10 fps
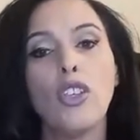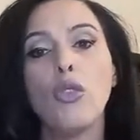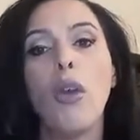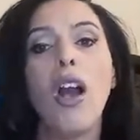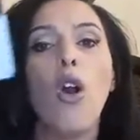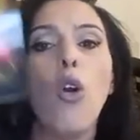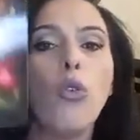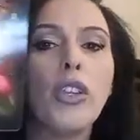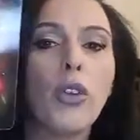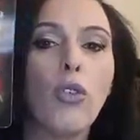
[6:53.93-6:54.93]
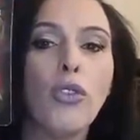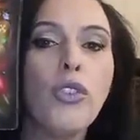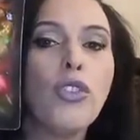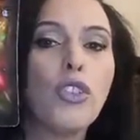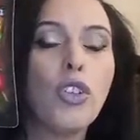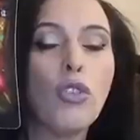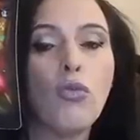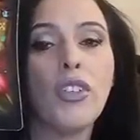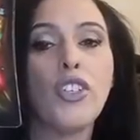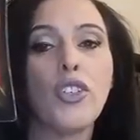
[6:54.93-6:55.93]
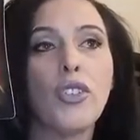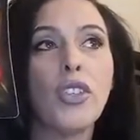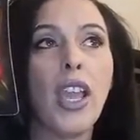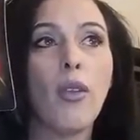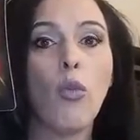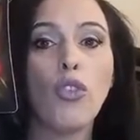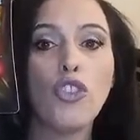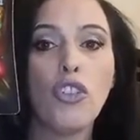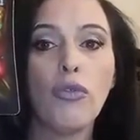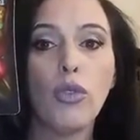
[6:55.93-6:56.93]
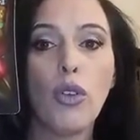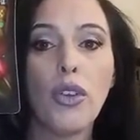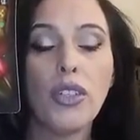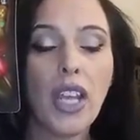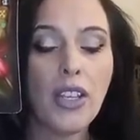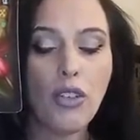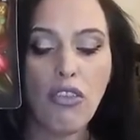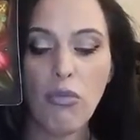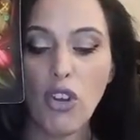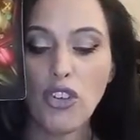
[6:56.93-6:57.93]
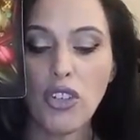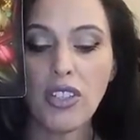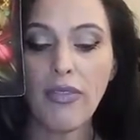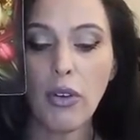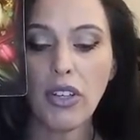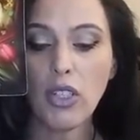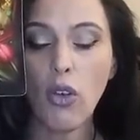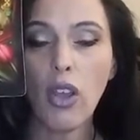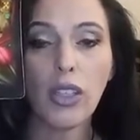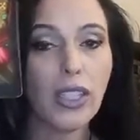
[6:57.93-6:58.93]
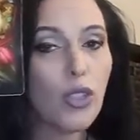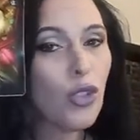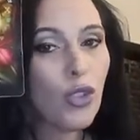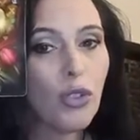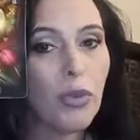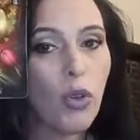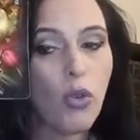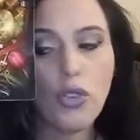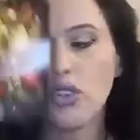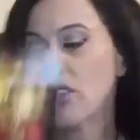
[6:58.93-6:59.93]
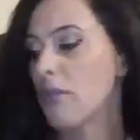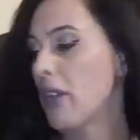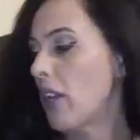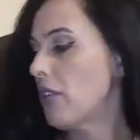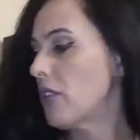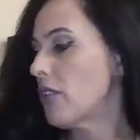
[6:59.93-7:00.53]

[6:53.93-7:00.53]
you are holding on to your riches and what you've learnt and your emotions very tightly. You're super cautious about